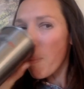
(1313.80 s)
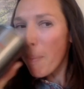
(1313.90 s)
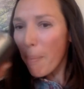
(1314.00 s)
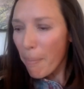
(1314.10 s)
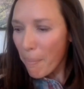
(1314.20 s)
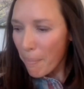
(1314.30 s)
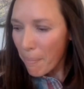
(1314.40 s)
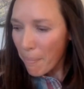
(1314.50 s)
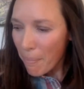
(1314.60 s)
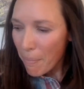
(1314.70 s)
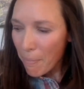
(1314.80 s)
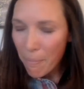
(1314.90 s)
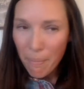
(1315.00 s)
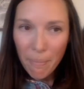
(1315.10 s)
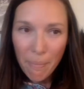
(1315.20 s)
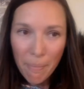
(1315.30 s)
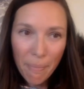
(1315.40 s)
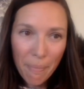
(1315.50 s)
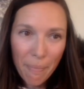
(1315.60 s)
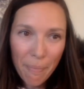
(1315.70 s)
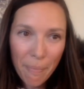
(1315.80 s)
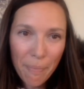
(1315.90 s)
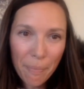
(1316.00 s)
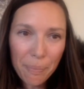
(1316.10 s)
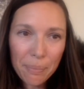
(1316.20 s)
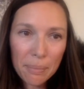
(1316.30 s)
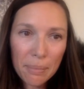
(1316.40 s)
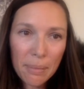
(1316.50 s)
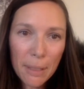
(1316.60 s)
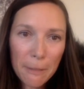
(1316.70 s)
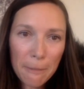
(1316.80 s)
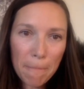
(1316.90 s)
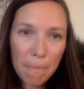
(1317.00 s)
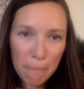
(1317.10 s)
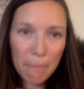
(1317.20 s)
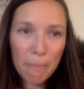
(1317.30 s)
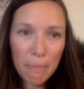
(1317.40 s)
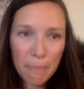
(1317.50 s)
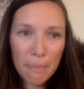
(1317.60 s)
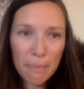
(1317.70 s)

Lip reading: (silent)